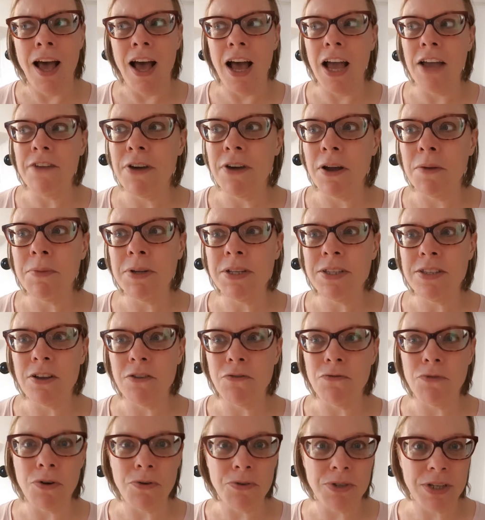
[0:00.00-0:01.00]
I myself
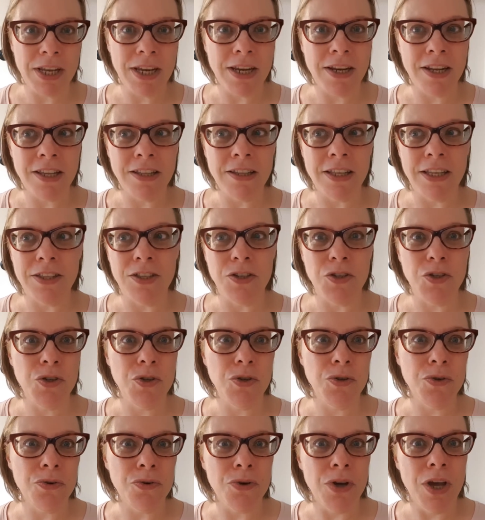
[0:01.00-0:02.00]
rotating like
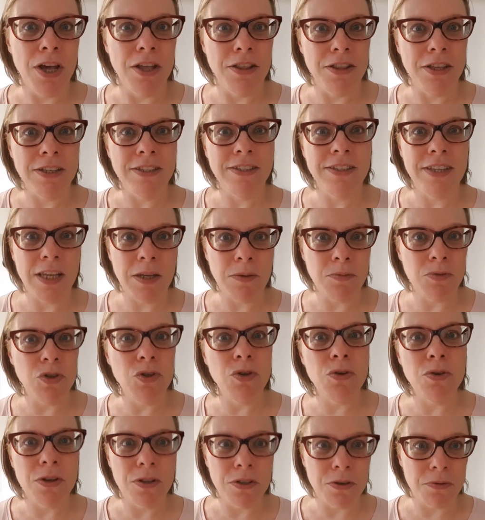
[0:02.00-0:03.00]
the same
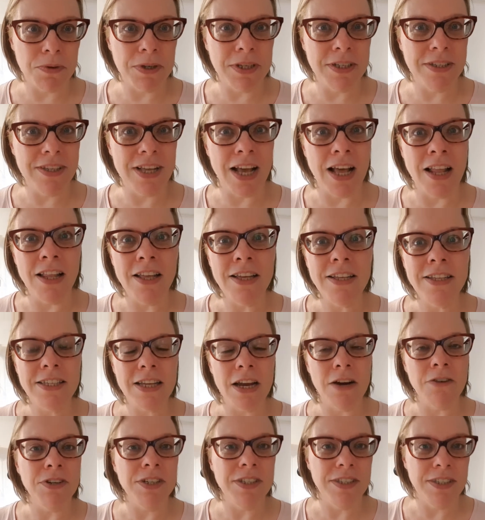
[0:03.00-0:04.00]
2 to 3 salads
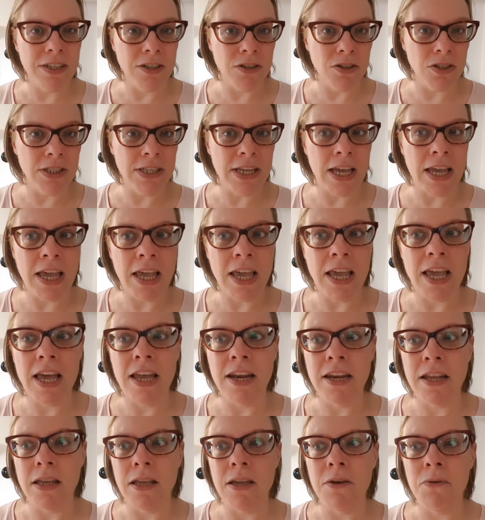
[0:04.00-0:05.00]
every single day,
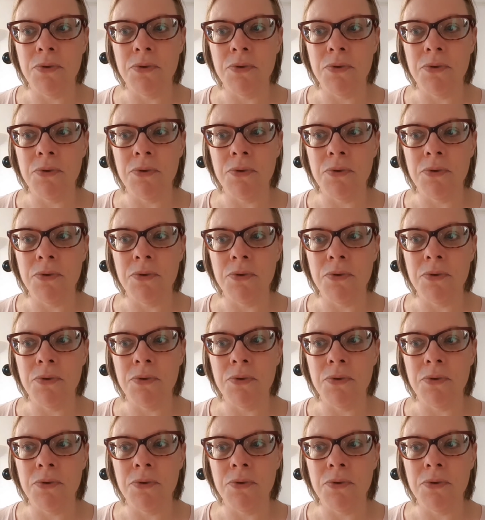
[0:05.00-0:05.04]
and